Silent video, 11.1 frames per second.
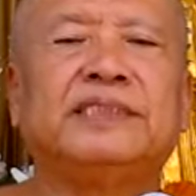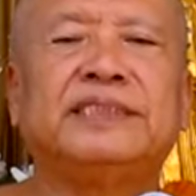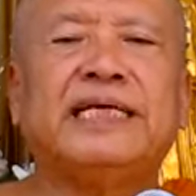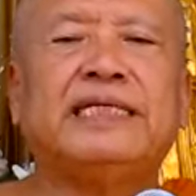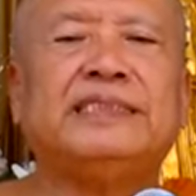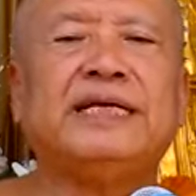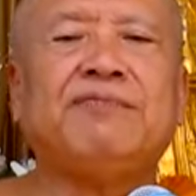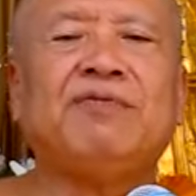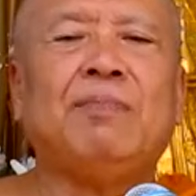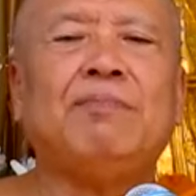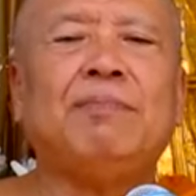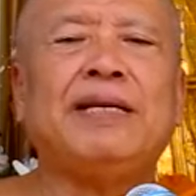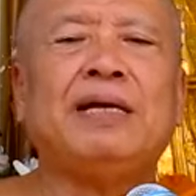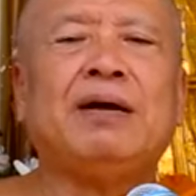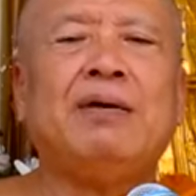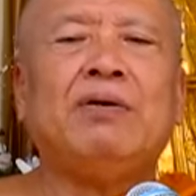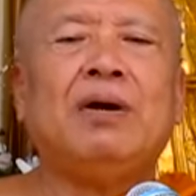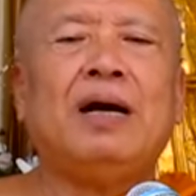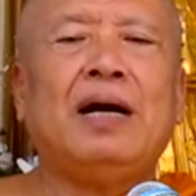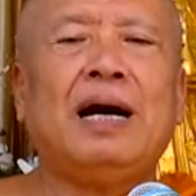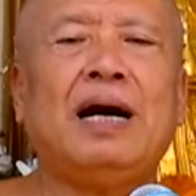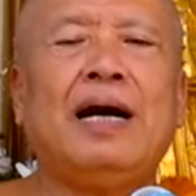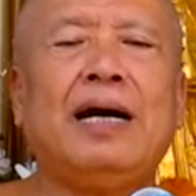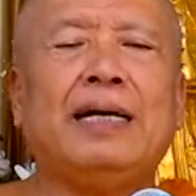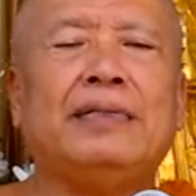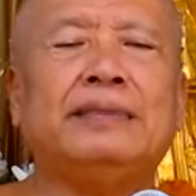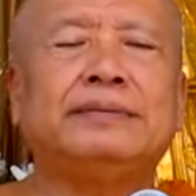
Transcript: Sensing from mental heart.